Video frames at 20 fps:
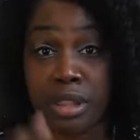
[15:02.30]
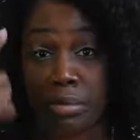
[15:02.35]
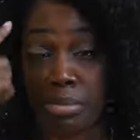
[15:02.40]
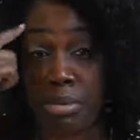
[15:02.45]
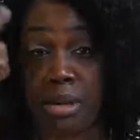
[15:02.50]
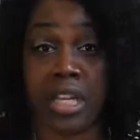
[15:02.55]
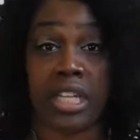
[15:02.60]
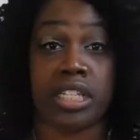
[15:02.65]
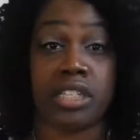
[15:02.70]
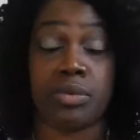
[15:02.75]
the
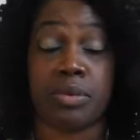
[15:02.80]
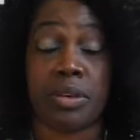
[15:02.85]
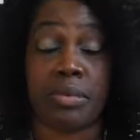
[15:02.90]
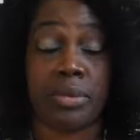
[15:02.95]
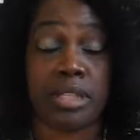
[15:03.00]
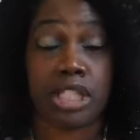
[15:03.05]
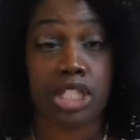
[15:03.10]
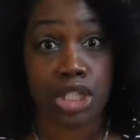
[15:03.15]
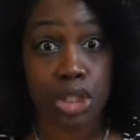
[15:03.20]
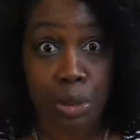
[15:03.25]
brains would have
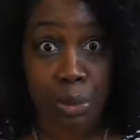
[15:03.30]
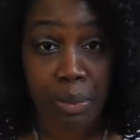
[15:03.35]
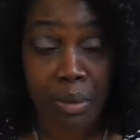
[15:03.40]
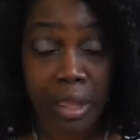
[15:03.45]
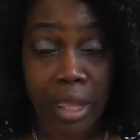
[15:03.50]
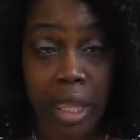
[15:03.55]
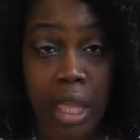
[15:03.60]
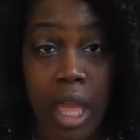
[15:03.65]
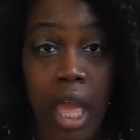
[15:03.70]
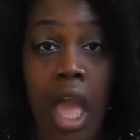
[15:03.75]
been
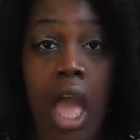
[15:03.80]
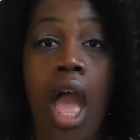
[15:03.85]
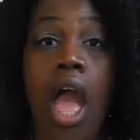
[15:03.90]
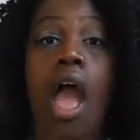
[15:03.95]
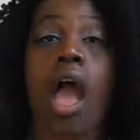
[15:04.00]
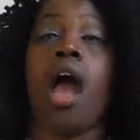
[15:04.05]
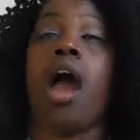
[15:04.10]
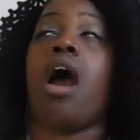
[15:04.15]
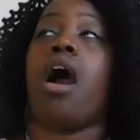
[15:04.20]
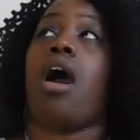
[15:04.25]
stupid.
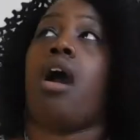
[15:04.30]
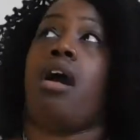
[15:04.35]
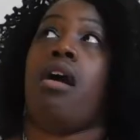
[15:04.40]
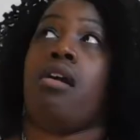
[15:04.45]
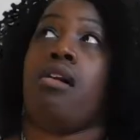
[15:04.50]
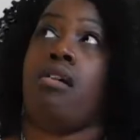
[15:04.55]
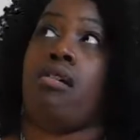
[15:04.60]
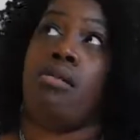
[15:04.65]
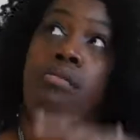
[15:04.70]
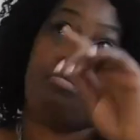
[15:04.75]

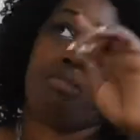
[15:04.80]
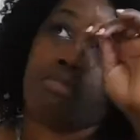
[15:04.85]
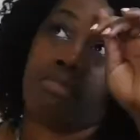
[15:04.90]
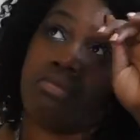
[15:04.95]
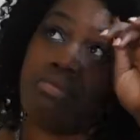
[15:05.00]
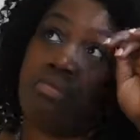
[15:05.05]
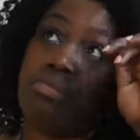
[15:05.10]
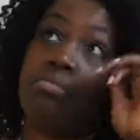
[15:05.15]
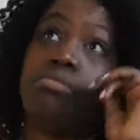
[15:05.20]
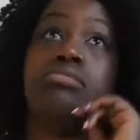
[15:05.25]
Um,
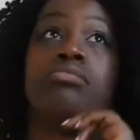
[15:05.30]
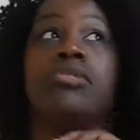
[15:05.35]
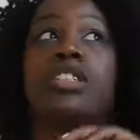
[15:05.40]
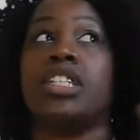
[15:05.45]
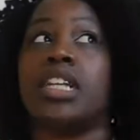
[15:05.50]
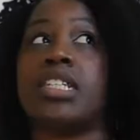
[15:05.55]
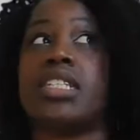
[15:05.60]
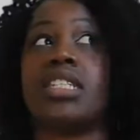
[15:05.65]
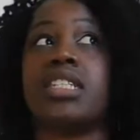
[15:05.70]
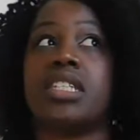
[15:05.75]

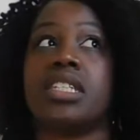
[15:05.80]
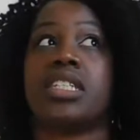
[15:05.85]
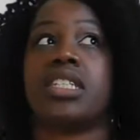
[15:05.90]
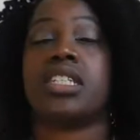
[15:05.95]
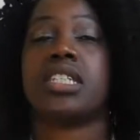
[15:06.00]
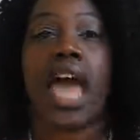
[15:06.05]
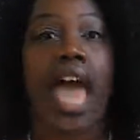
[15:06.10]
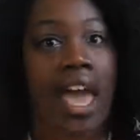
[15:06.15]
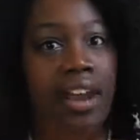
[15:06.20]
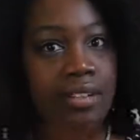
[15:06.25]
just this
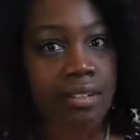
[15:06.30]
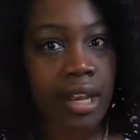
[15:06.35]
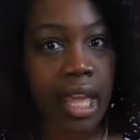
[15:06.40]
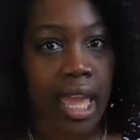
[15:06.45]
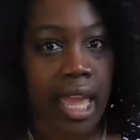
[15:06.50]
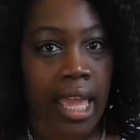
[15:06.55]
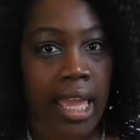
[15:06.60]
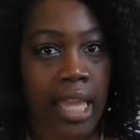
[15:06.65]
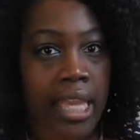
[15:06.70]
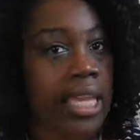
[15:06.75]

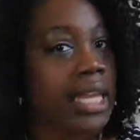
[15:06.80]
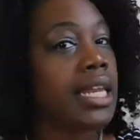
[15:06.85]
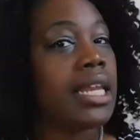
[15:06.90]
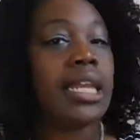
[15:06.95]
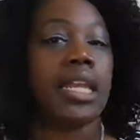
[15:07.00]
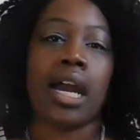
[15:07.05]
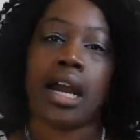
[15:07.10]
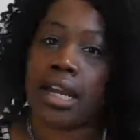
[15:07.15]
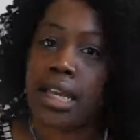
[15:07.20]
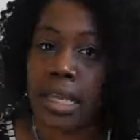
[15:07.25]
Saturday, he
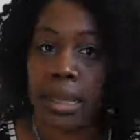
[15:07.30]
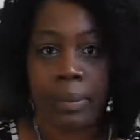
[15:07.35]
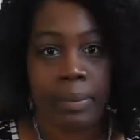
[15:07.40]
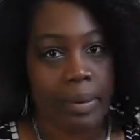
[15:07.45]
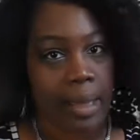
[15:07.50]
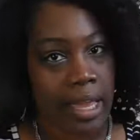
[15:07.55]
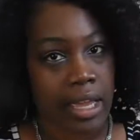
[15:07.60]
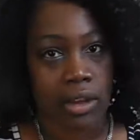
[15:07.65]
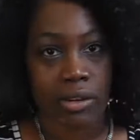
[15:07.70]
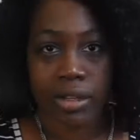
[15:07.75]
did not get
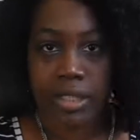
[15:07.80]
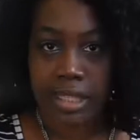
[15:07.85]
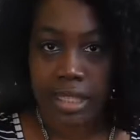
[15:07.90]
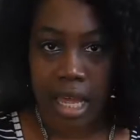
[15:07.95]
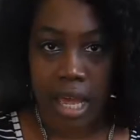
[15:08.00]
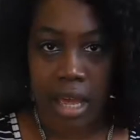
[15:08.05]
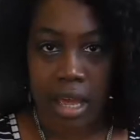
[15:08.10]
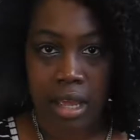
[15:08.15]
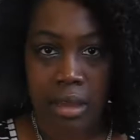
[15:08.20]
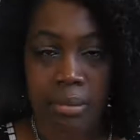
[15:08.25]
paid on
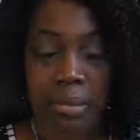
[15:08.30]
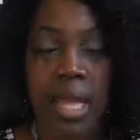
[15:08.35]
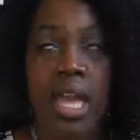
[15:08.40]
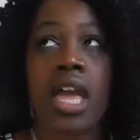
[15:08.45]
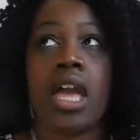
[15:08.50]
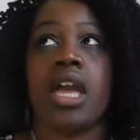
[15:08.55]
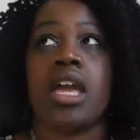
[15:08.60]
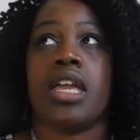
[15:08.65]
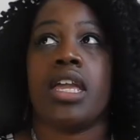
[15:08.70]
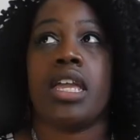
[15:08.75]
time.
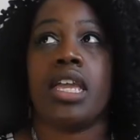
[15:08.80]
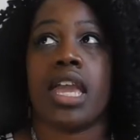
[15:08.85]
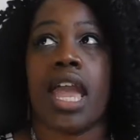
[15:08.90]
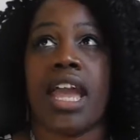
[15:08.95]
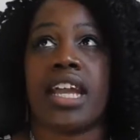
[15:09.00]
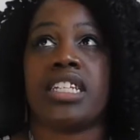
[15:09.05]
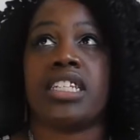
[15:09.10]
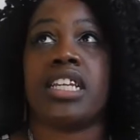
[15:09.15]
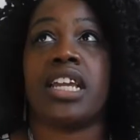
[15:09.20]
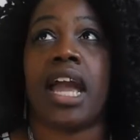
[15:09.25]
He
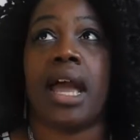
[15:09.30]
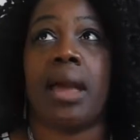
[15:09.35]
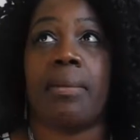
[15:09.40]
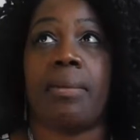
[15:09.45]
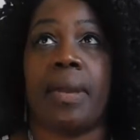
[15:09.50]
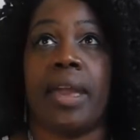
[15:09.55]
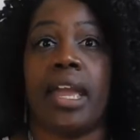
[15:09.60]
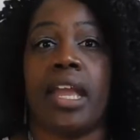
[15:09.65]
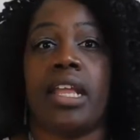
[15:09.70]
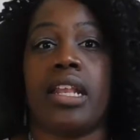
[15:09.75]
actually got
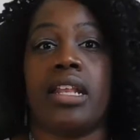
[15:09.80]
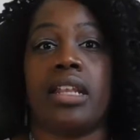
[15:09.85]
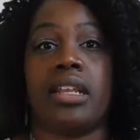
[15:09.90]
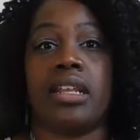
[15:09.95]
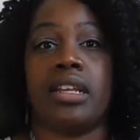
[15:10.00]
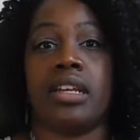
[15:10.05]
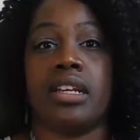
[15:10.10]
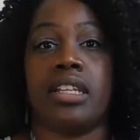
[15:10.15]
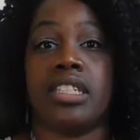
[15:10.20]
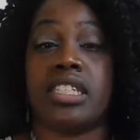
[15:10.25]
paid,
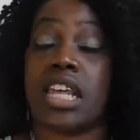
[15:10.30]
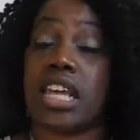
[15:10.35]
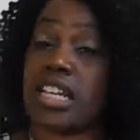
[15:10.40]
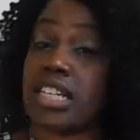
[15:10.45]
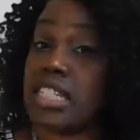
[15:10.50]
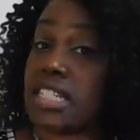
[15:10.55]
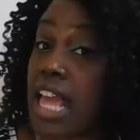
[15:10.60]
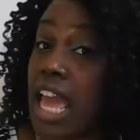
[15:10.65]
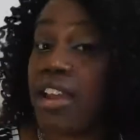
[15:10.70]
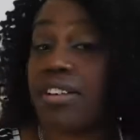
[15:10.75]
instead of
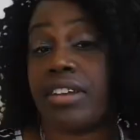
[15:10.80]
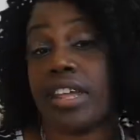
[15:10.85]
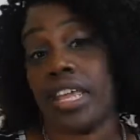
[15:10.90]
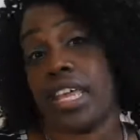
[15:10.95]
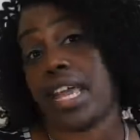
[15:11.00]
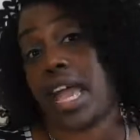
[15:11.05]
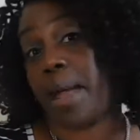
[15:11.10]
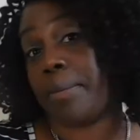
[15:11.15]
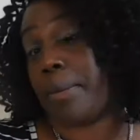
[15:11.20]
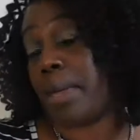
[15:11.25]
Saturday, he
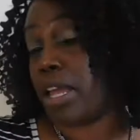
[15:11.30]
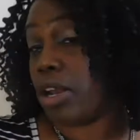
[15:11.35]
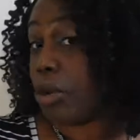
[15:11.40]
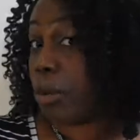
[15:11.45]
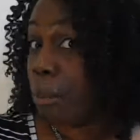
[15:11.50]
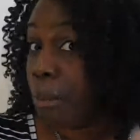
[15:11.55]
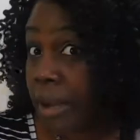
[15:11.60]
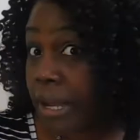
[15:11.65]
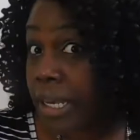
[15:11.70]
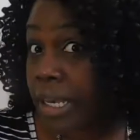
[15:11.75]
got paid
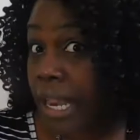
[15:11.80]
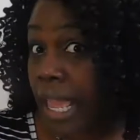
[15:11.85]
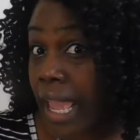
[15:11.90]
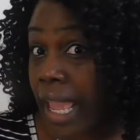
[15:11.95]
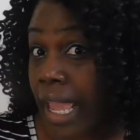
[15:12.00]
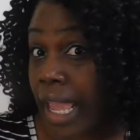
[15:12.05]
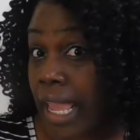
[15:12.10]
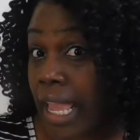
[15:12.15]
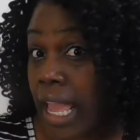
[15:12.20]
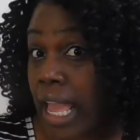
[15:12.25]
on
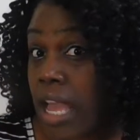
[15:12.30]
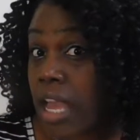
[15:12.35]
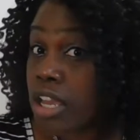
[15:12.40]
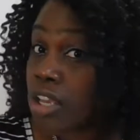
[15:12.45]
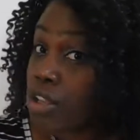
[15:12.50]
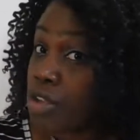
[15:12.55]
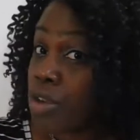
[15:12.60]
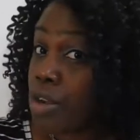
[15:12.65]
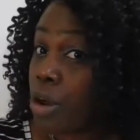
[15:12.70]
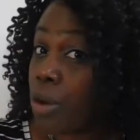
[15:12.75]
Monday,
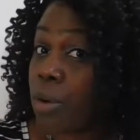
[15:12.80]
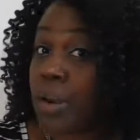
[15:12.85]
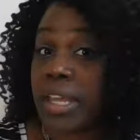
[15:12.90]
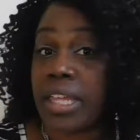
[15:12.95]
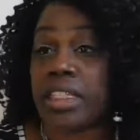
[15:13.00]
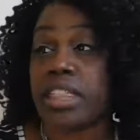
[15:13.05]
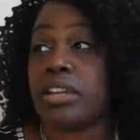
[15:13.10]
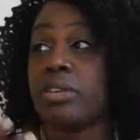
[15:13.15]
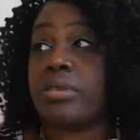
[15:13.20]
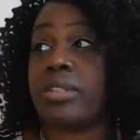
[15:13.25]
you know,
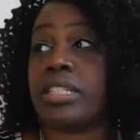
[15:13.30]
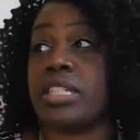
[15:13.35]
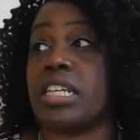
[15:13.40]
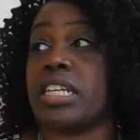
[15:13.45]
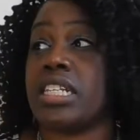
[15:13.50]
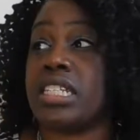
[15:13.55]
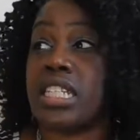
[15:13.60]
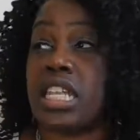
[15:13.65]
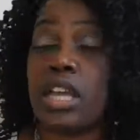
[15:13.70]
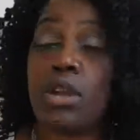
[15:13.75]
and there was
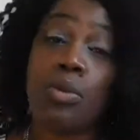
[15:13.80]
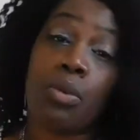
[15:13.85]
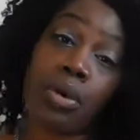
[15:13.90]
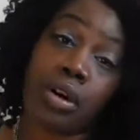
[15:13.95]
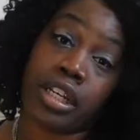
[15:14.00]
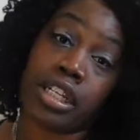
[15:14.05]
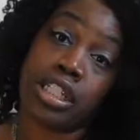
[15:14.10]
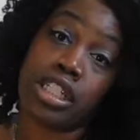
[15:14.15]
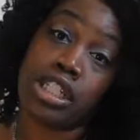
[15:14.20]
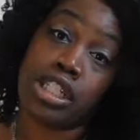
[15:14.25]
things he
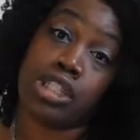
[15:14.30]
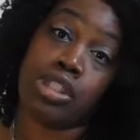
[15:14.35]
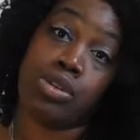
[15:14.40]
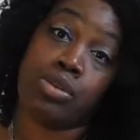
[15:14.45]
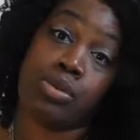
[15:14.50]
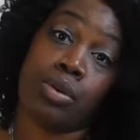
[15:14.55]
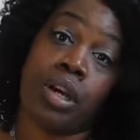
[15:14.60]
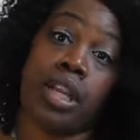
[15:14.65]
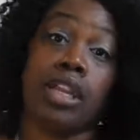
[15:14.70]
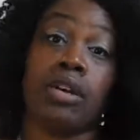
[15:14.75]
wanted to
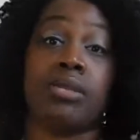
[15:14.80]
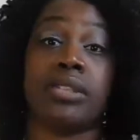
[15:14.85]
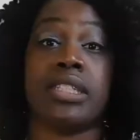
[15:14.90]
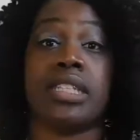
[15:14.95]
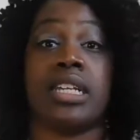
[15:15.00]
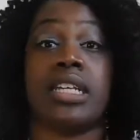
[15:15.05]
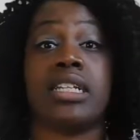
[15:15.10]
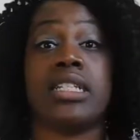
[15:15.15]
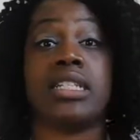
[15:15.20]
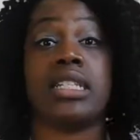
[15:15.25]
do, and there was
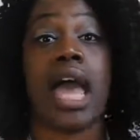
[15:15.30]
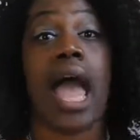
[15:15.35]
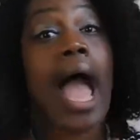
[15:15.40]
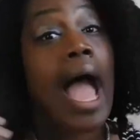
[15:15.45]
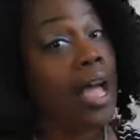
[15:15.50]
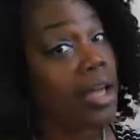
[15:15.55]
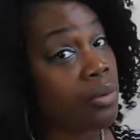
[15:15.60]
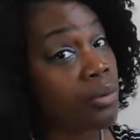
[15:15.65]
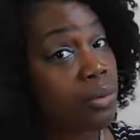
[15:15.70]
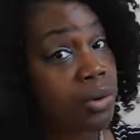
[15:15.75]
things
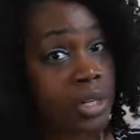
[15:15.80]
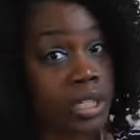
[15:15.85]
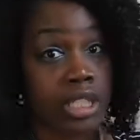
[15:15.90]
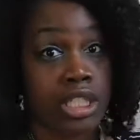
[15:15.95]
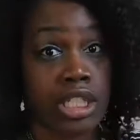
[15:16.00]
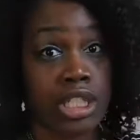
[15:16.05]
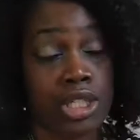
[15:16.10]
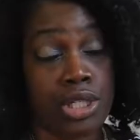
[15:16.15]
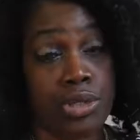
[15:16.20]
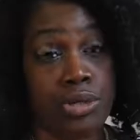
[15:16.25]
I wanted
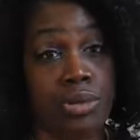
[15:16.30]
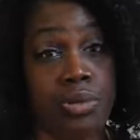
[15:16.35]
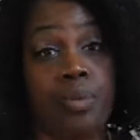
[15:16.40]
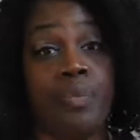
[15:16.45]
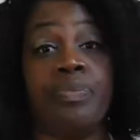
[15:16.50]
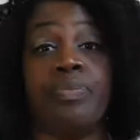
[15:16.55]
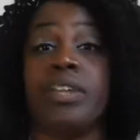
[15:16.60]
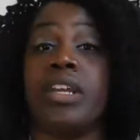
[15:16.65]
to do,